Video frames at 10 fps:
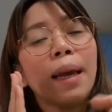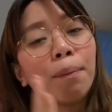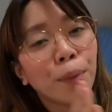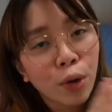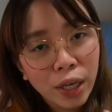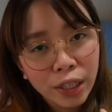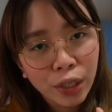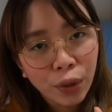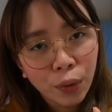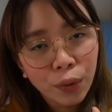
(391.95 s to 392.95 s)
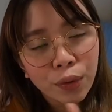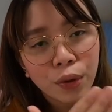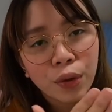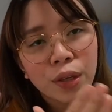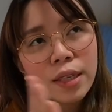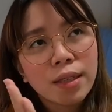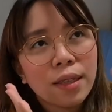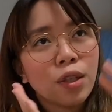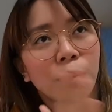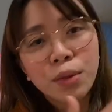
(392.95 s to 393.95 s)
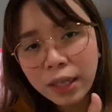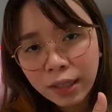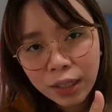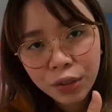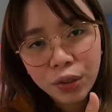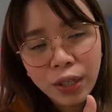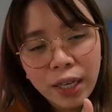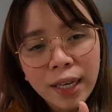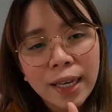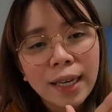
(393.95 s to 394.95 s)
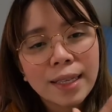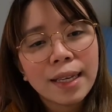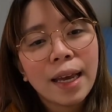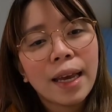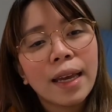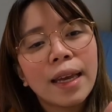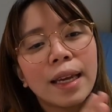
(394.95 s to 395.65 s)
employer niyo sa job site country kasi